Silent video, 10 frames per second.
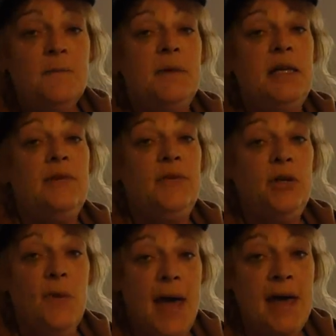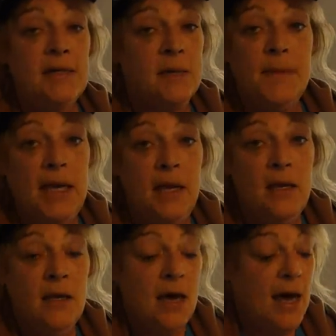But if you ask me,
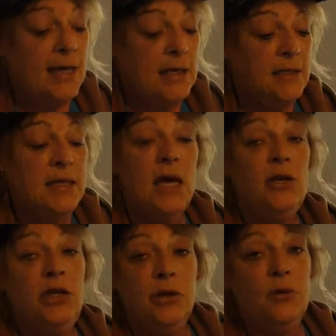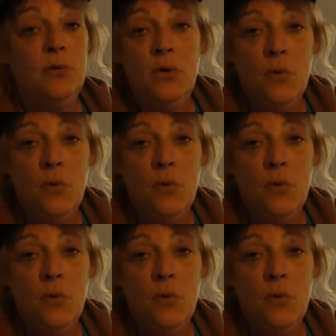I can tell you,